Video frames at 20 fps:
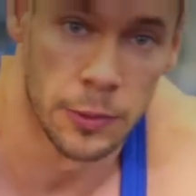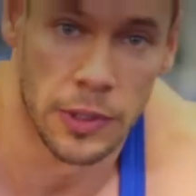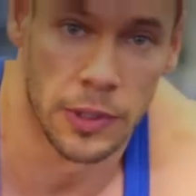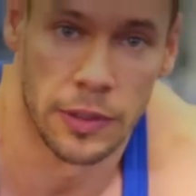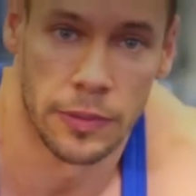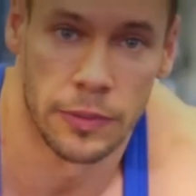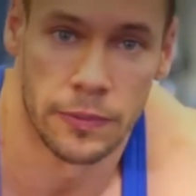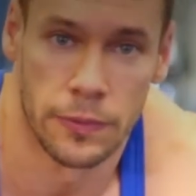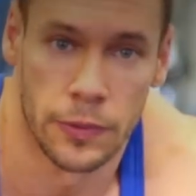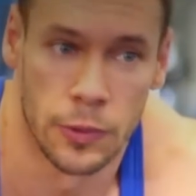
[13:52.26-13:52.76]
it, we're
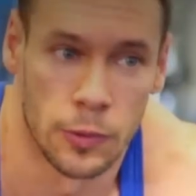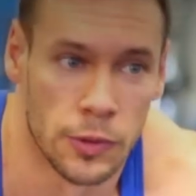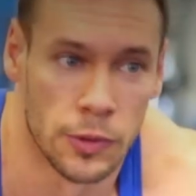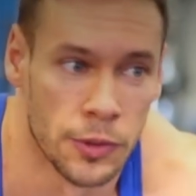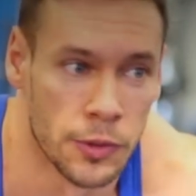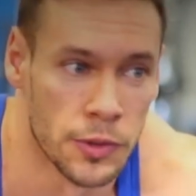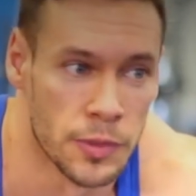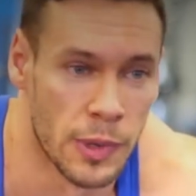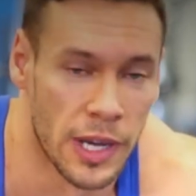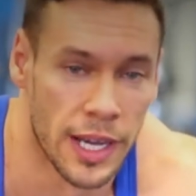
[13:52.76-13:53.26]
gonna fuel
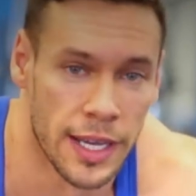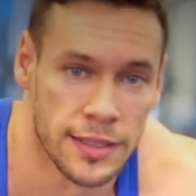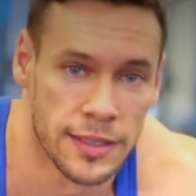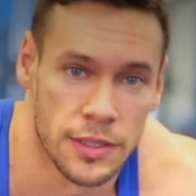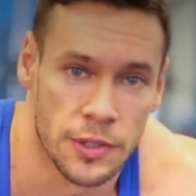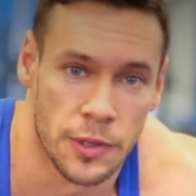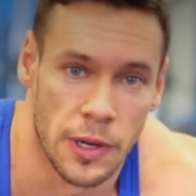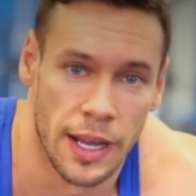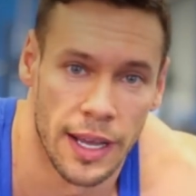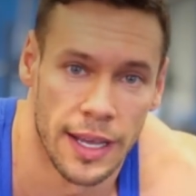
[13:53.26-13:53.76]
those buys
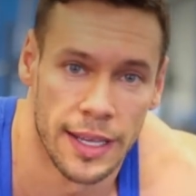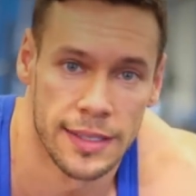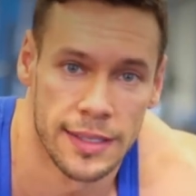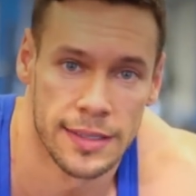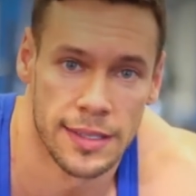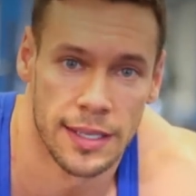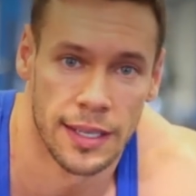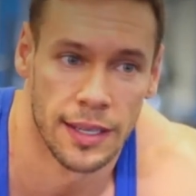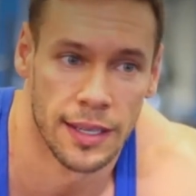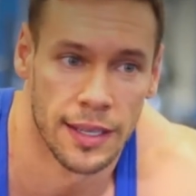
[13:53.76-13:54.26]
and
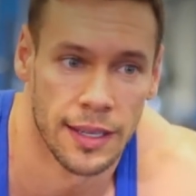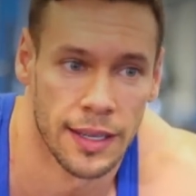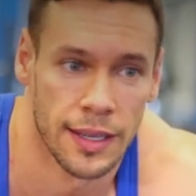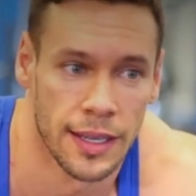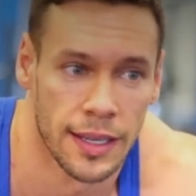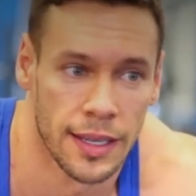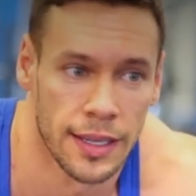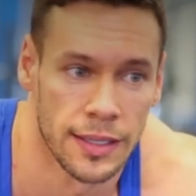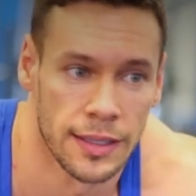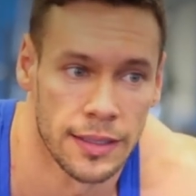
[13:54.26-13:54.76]
tries,
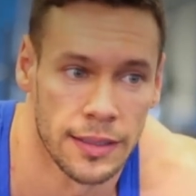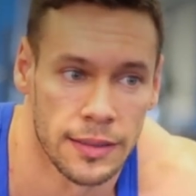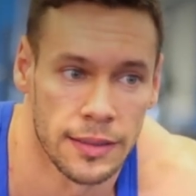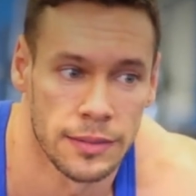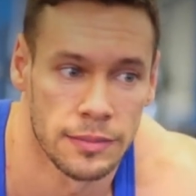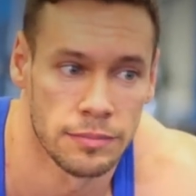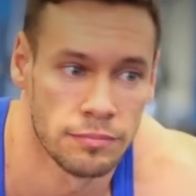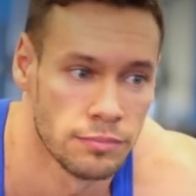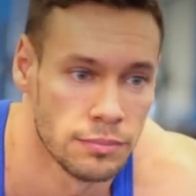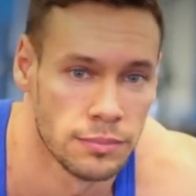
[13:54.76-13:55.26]

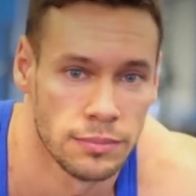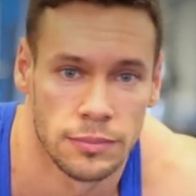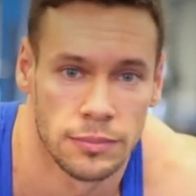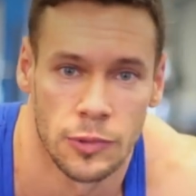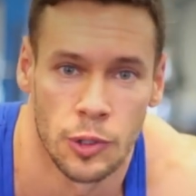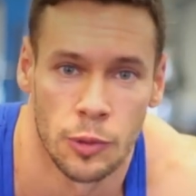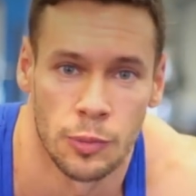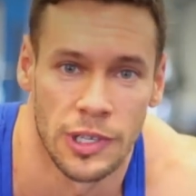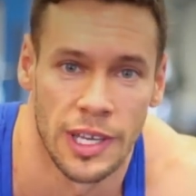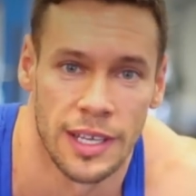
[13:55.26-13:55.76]
and
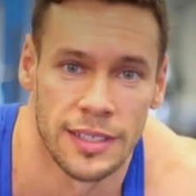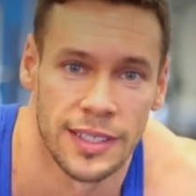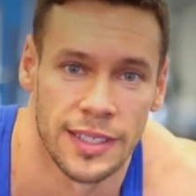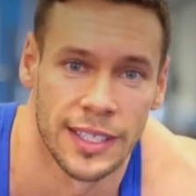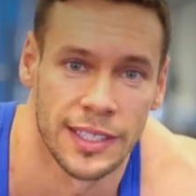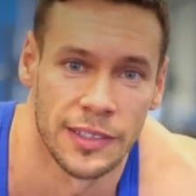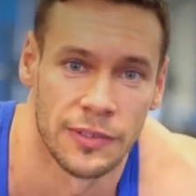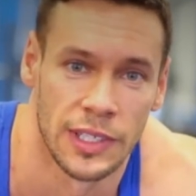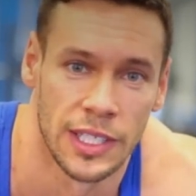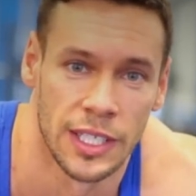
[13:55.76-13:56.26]
hope you guys
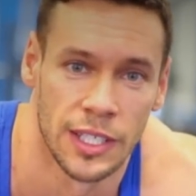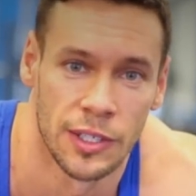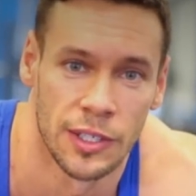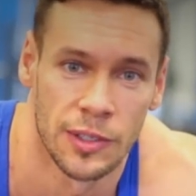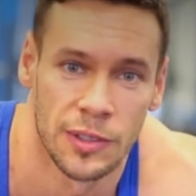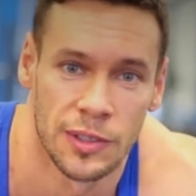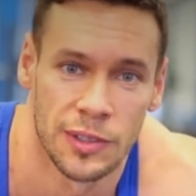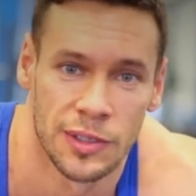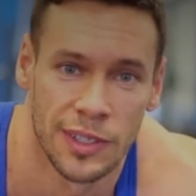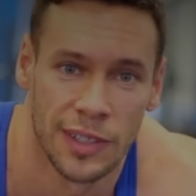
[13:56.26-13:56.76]
liked the
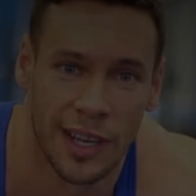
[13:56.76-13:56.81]
video.